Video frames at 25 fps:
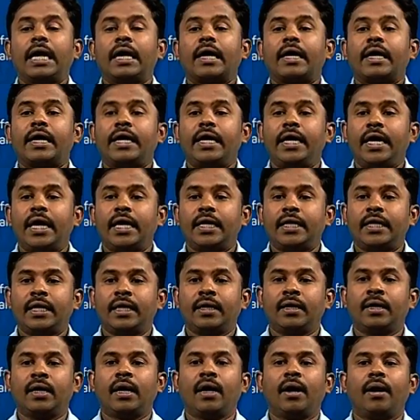
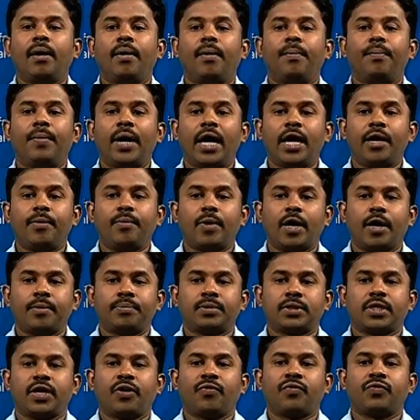creating mind
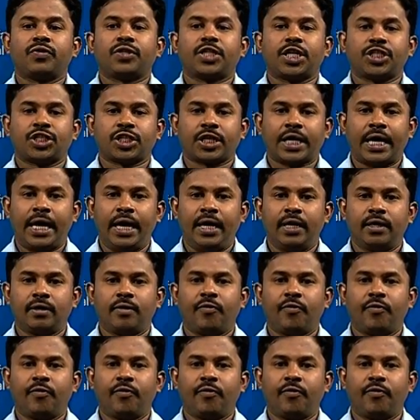maps of such kind.